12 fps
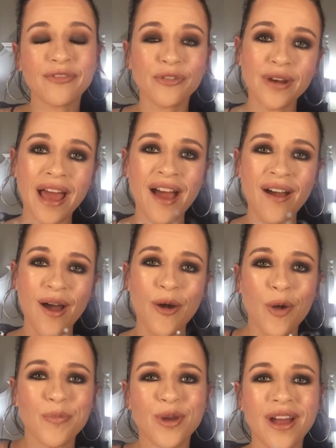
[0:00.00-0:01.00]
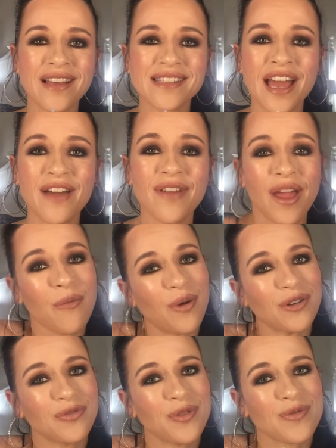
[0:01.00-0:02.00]
For now, I hope you guys have a
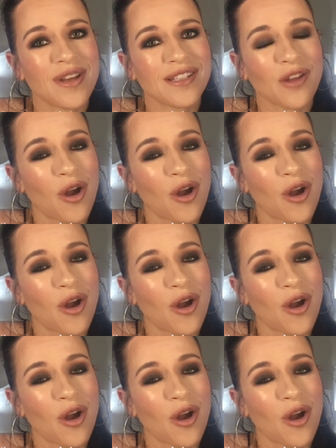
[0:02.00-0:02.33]
wonderful rest